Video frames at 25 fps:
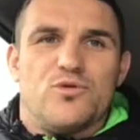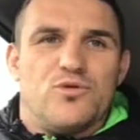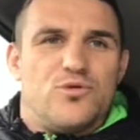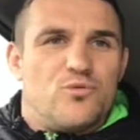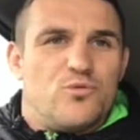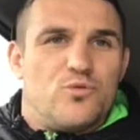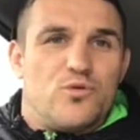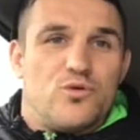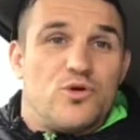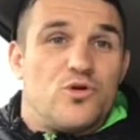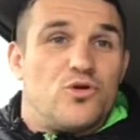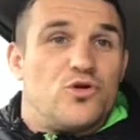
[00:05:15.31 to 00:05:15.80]

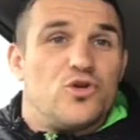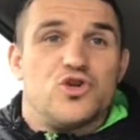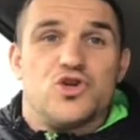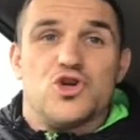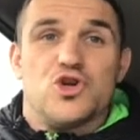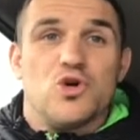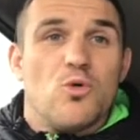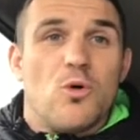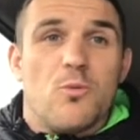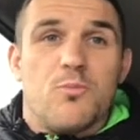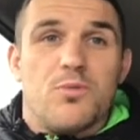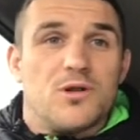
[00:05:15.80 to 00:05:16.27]
that were going to
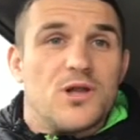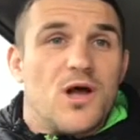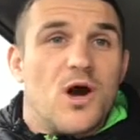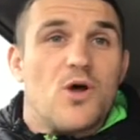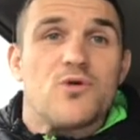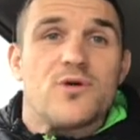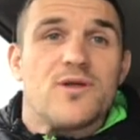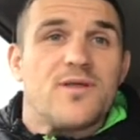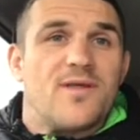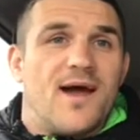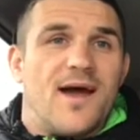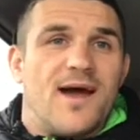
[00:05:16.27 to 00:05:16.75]
chew up a
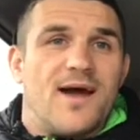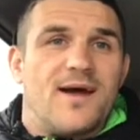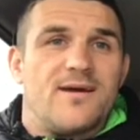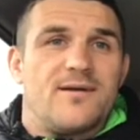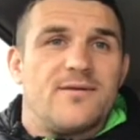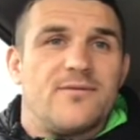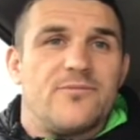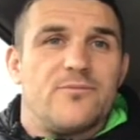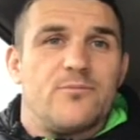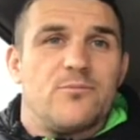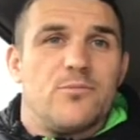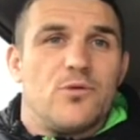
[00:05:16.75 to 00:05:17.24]
load of that
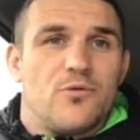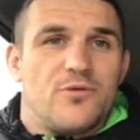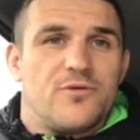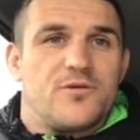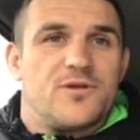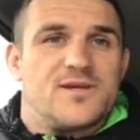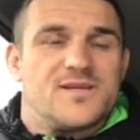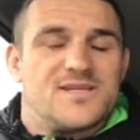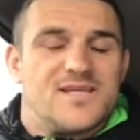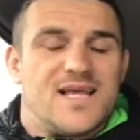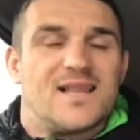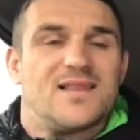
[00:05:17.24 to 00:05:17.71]

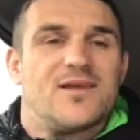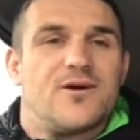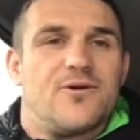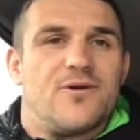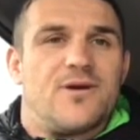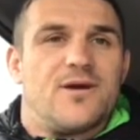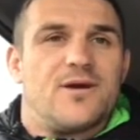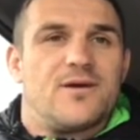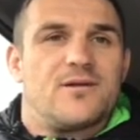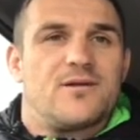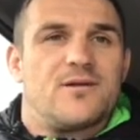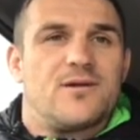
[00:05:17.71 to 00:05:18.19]
monthly
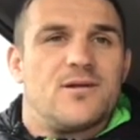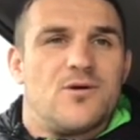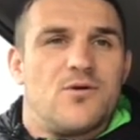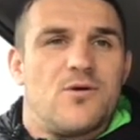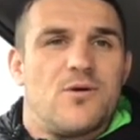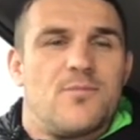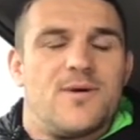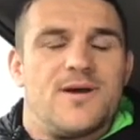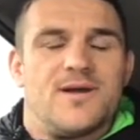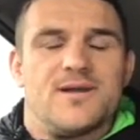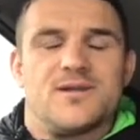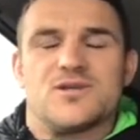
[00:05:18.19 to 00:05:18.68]
salary. You know
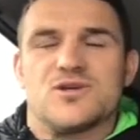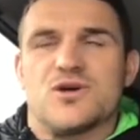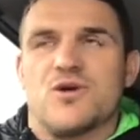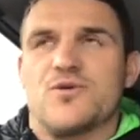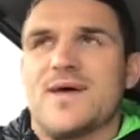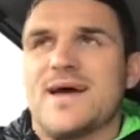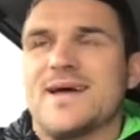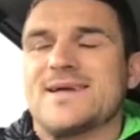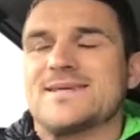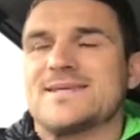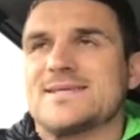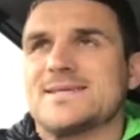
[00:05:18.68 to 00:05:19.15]
what I mean?
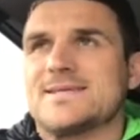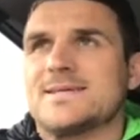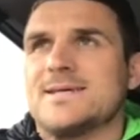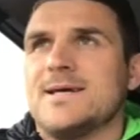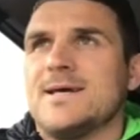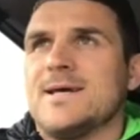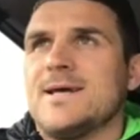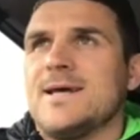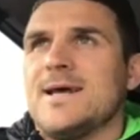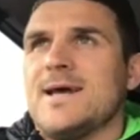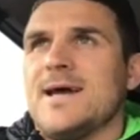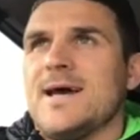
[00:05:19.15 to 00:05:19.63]
So that's,
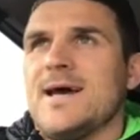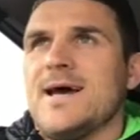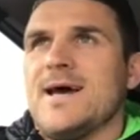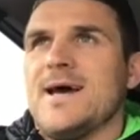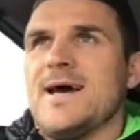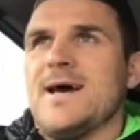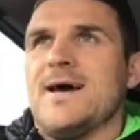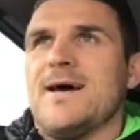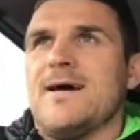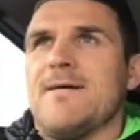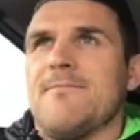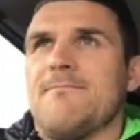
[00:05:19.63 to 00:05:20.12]

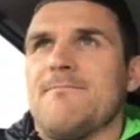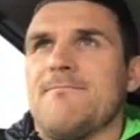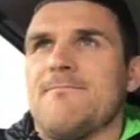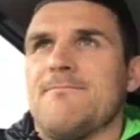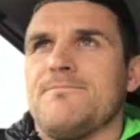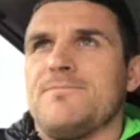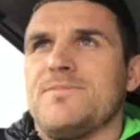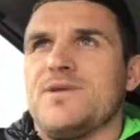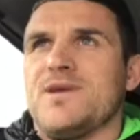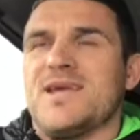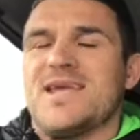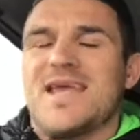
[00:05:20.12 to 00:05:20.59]

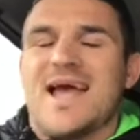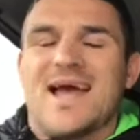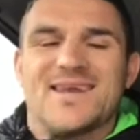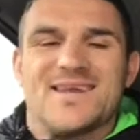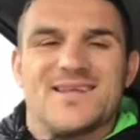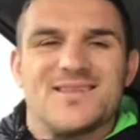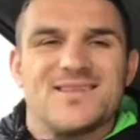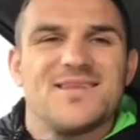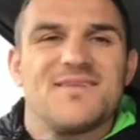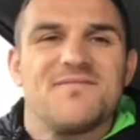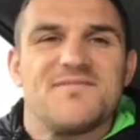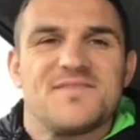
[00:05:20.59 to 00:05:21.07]
you
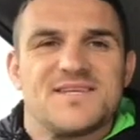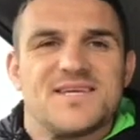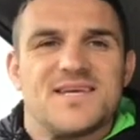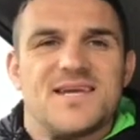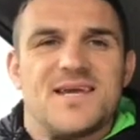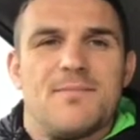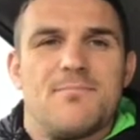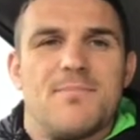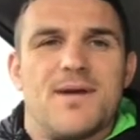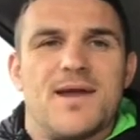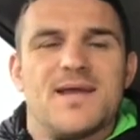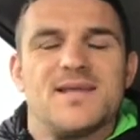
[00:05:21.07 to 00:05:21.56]
kind of live to
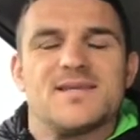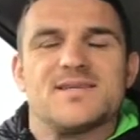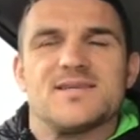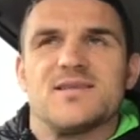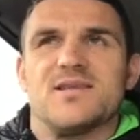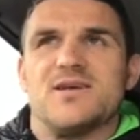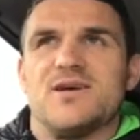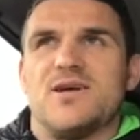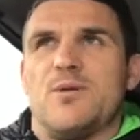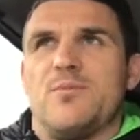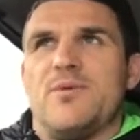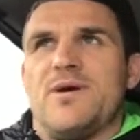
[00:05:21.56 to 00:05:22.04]
your means
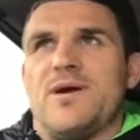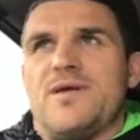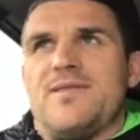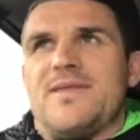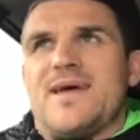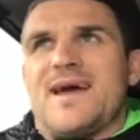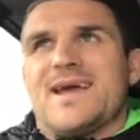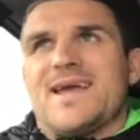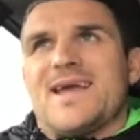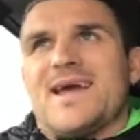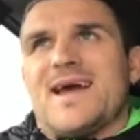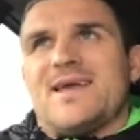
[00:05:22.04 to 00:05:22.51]
a little bit
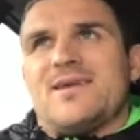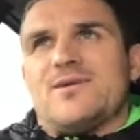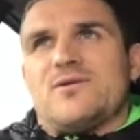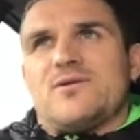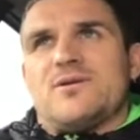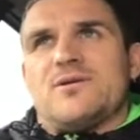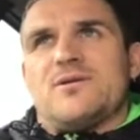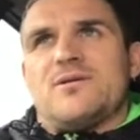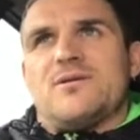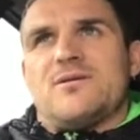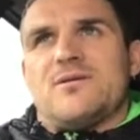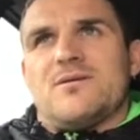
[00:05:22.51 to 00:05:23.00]
in that kind
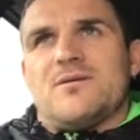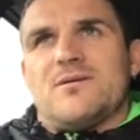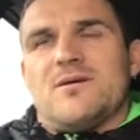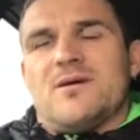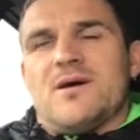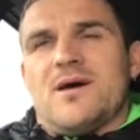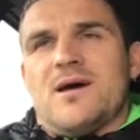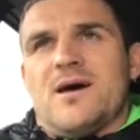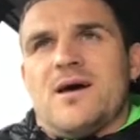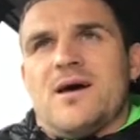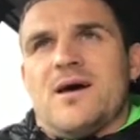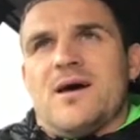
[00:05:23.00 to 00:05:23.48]

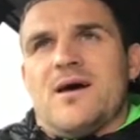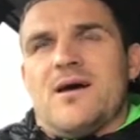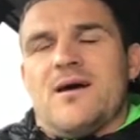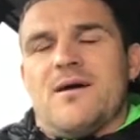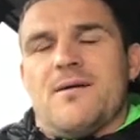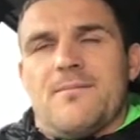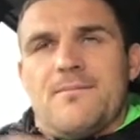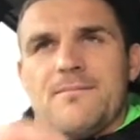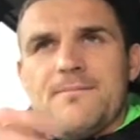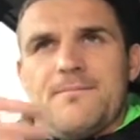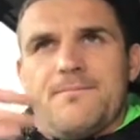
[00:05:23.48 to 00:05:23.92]
of